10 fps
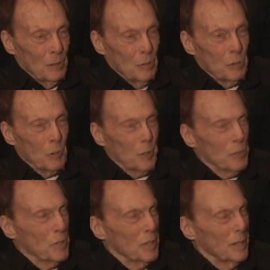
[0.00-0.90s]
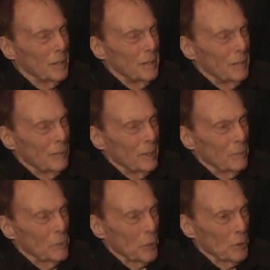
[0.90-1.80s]
switch
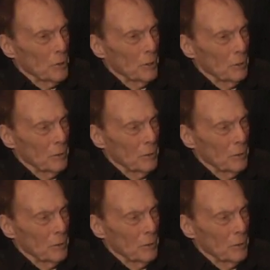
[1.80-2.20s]
from surgical